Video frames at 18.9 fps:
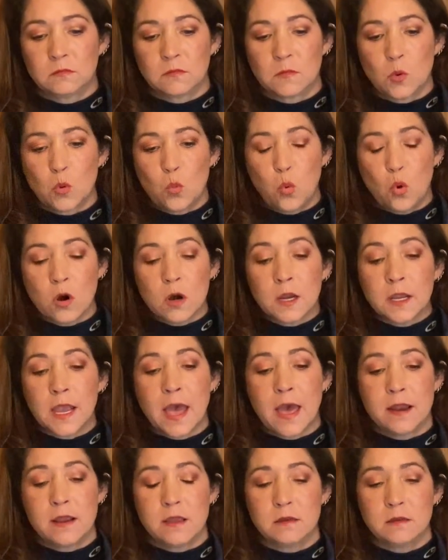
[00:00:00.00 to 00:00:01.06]
work
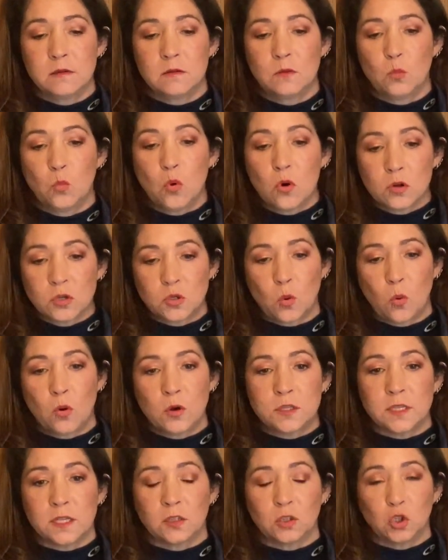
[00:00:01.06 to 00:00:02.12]
at it, work
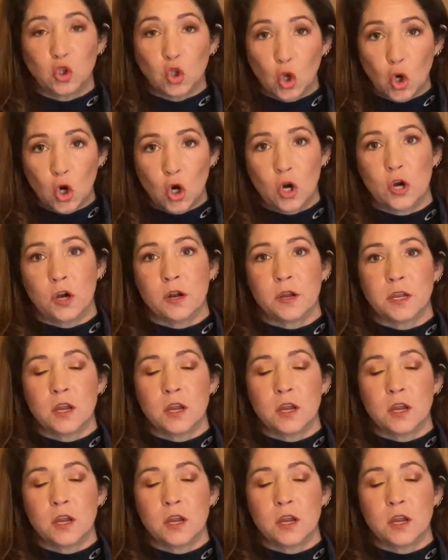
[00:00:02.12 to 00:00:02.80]
towards it, learn,